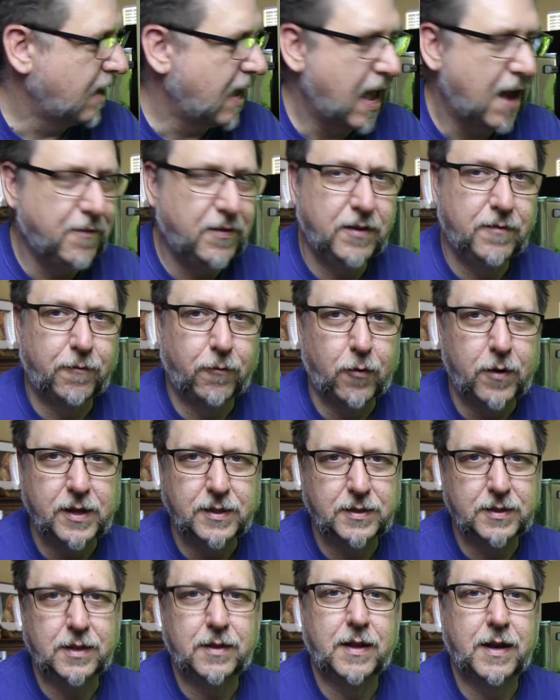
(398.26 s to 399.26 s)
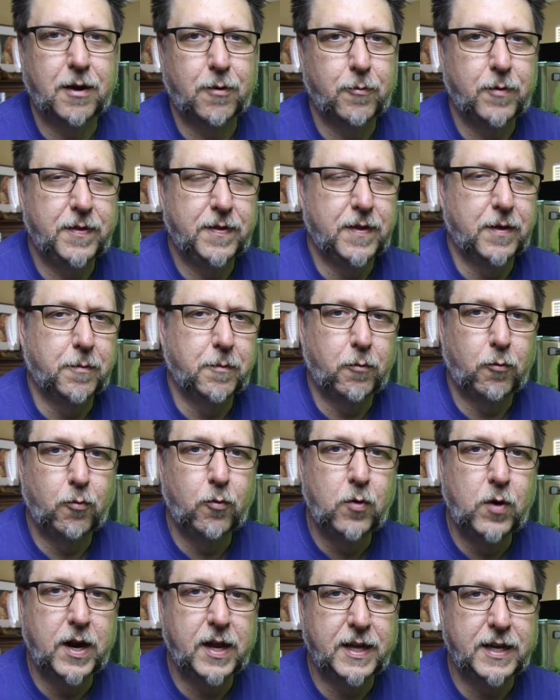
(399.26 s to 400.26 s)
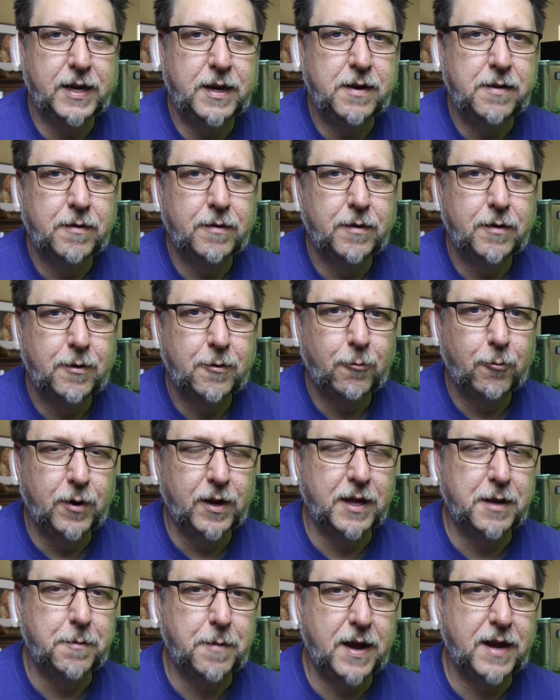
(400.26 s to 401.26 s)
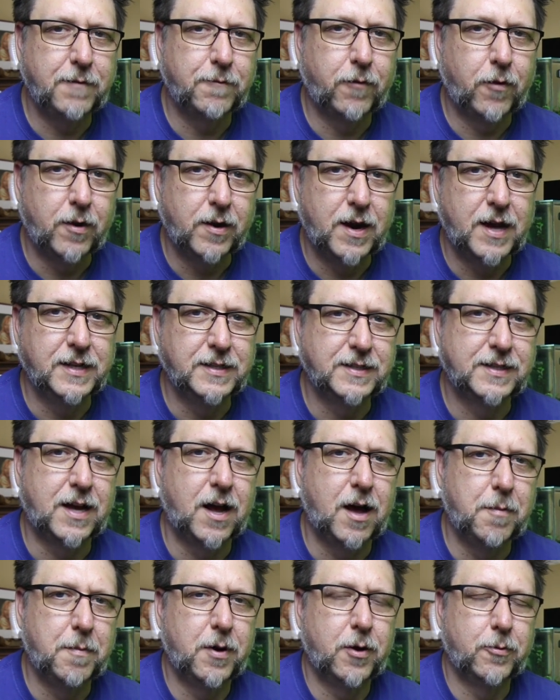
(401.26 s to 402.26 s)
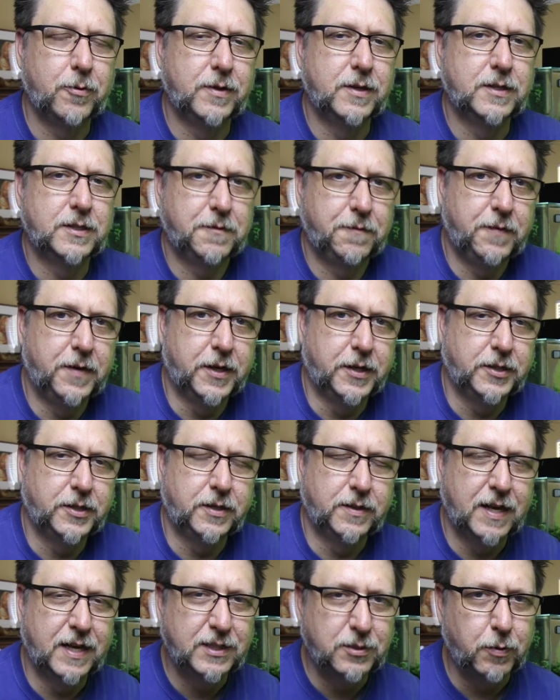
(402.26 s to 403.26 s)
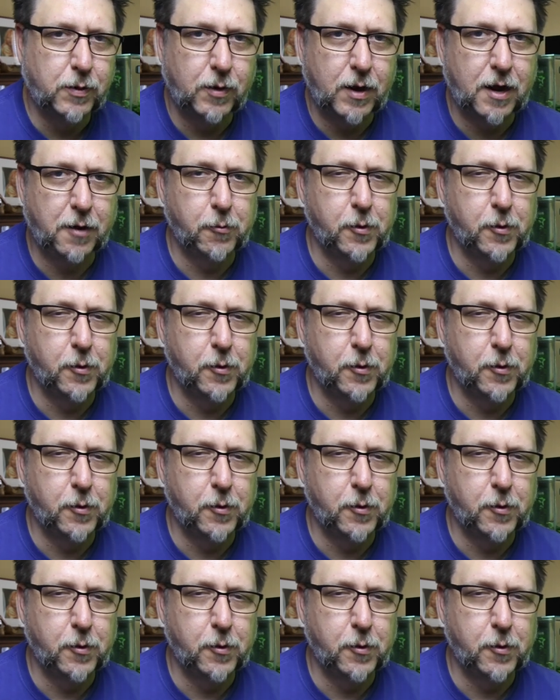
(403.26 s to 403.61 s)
having friends in there with them really, really made for a nice combo with this fish. And that's what I